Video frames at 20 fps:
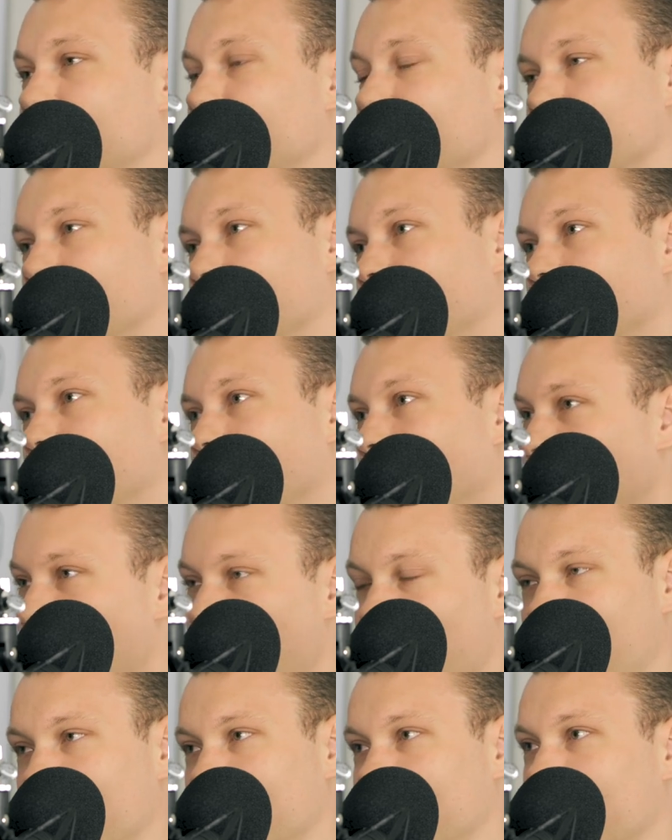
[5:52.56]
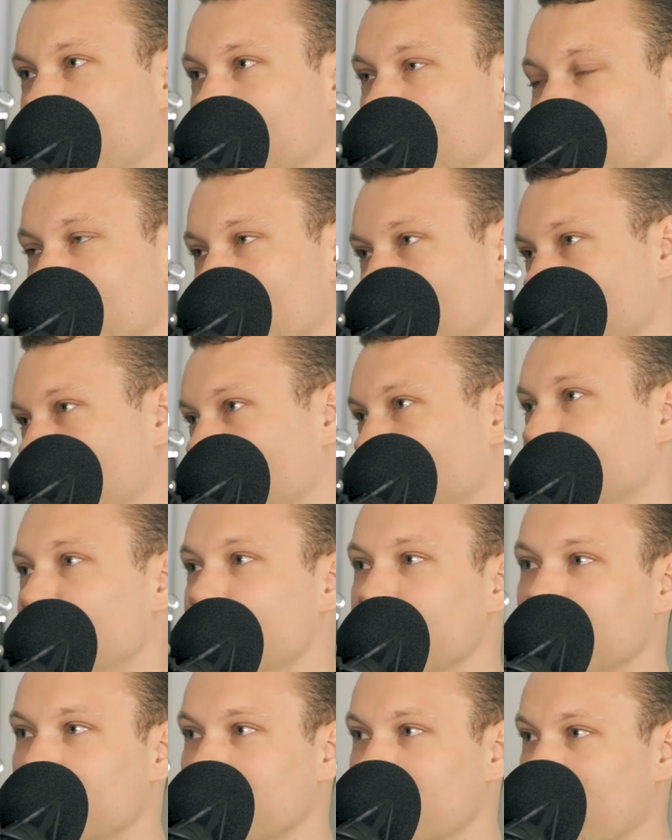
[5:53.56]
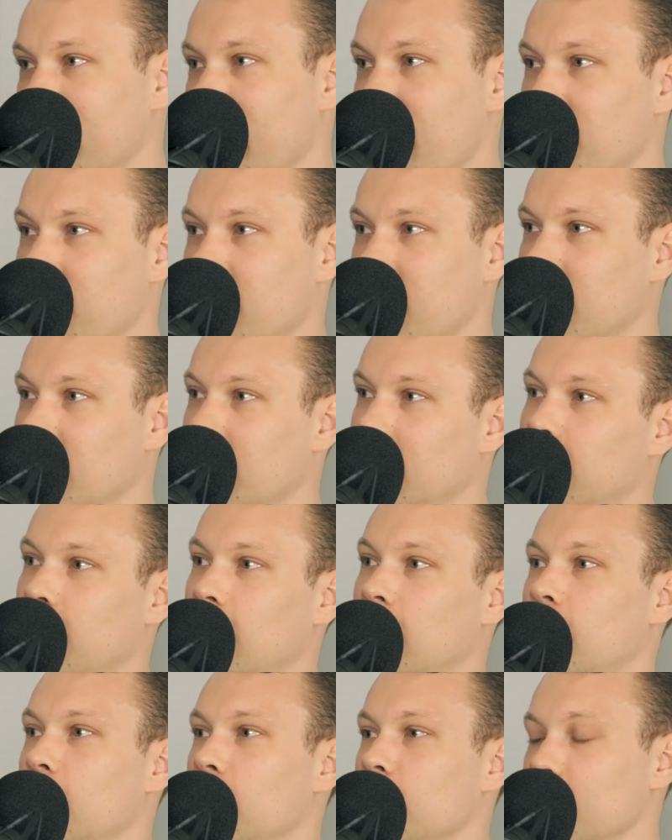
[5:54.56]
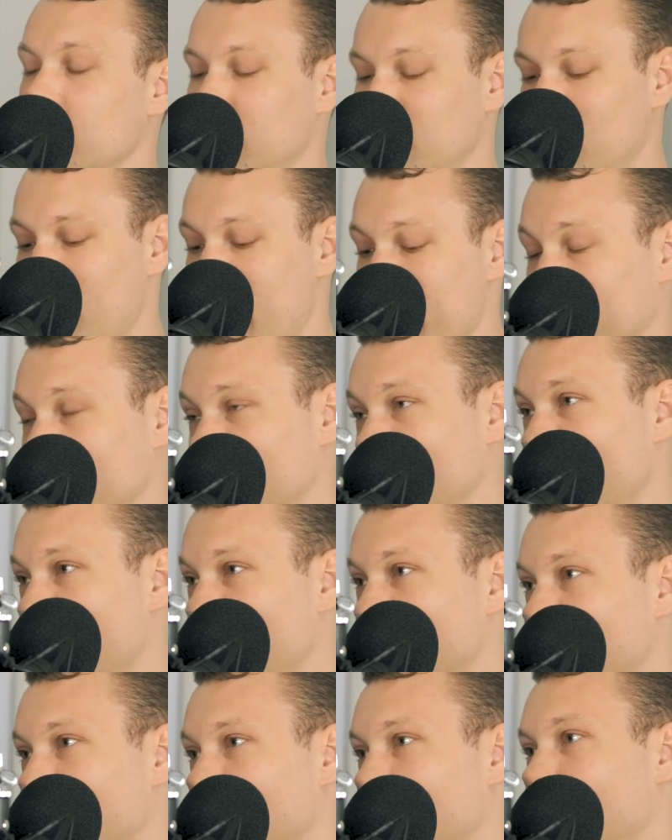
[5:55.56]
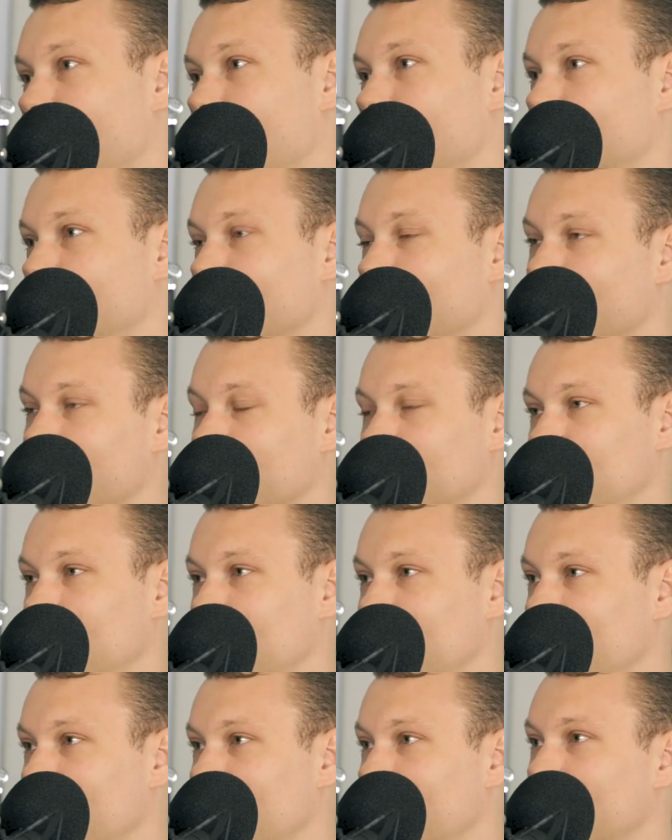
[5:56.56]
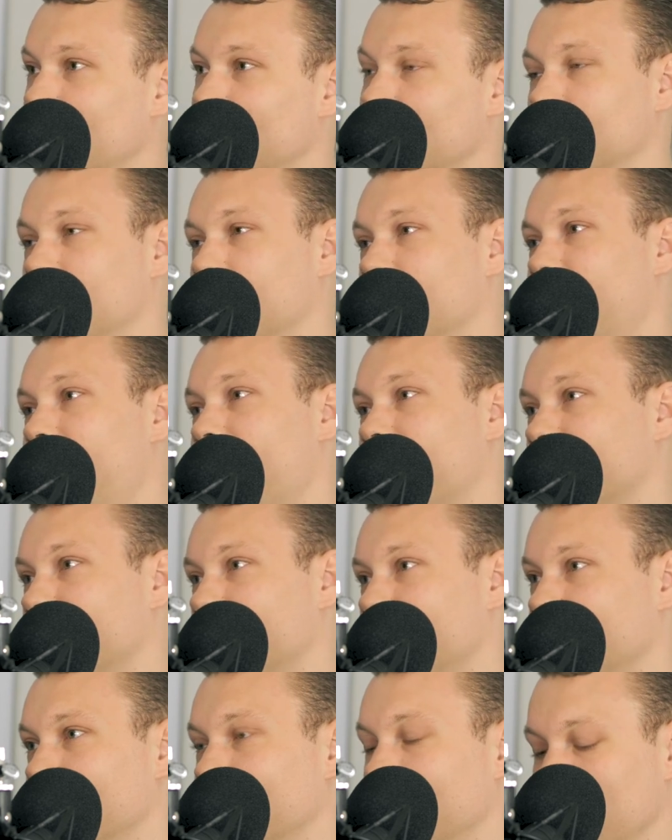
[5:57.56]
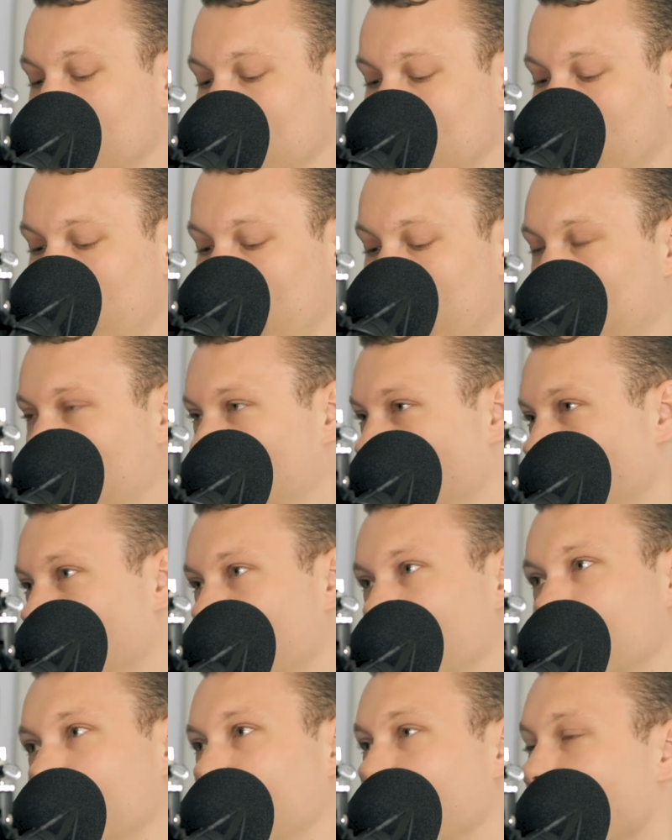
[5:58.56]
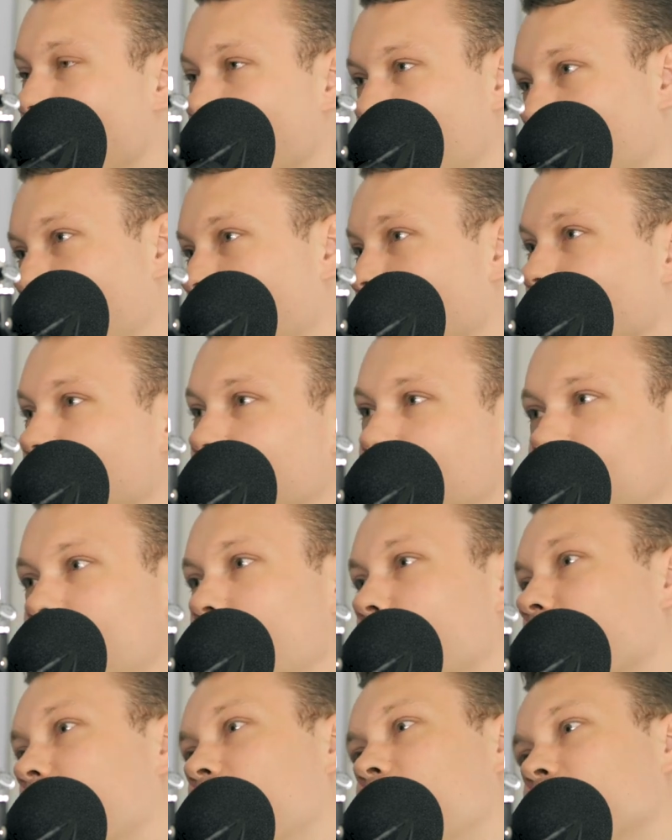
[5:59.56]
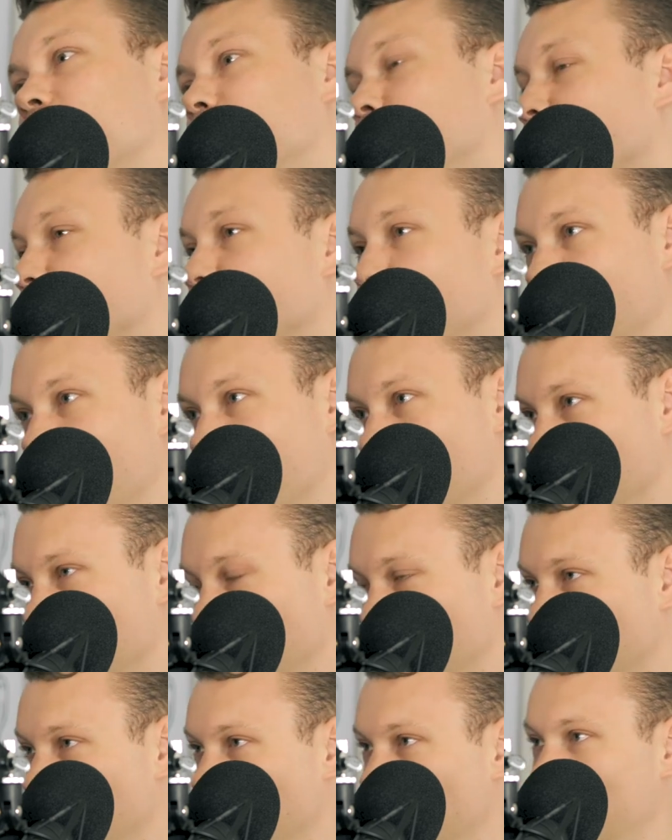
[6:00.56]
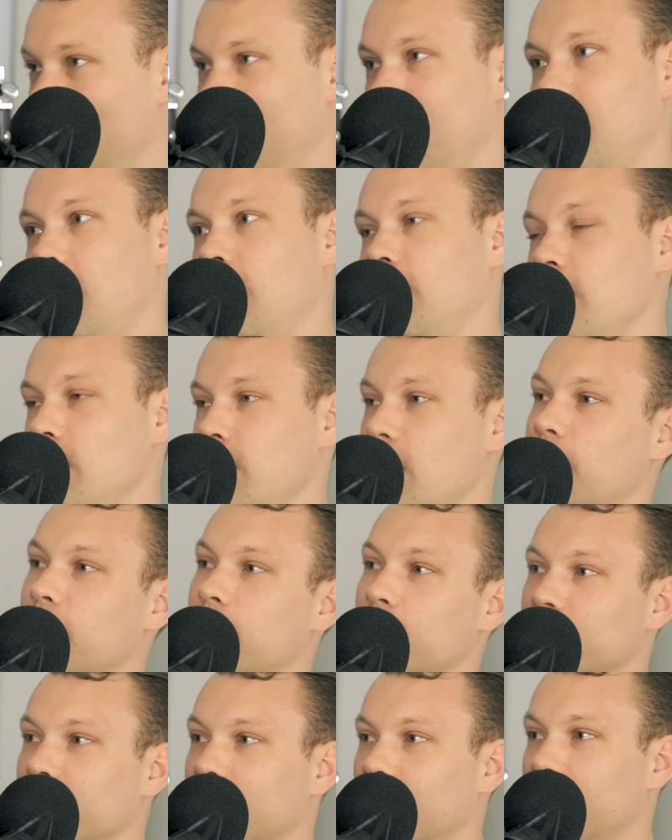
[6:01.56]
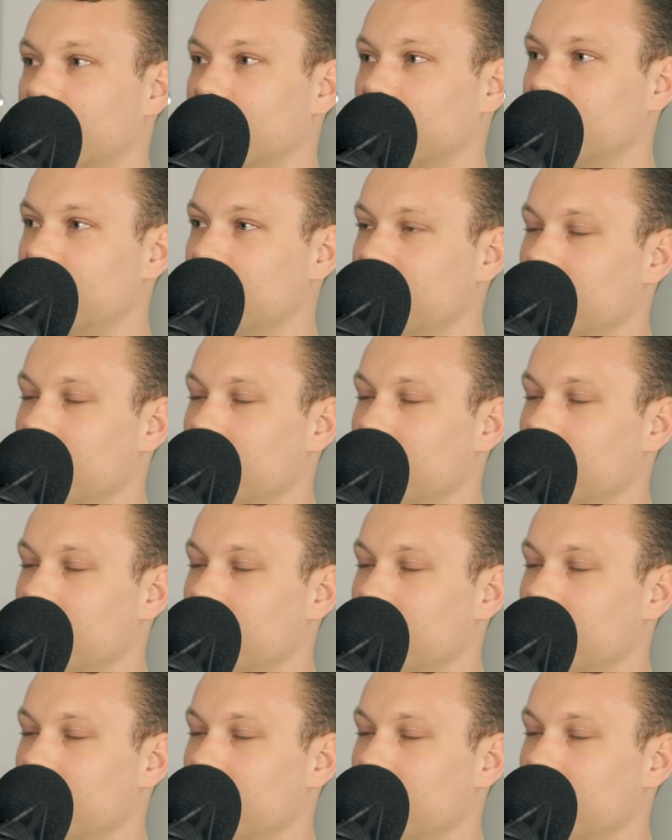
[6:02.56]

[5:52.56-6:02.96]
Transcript: simple advertisement, someone just speaking to the camera, you need to write a script, you need to get a studio, you need to get actors, you need to get videographers, sound guys, post-production, then you have your result.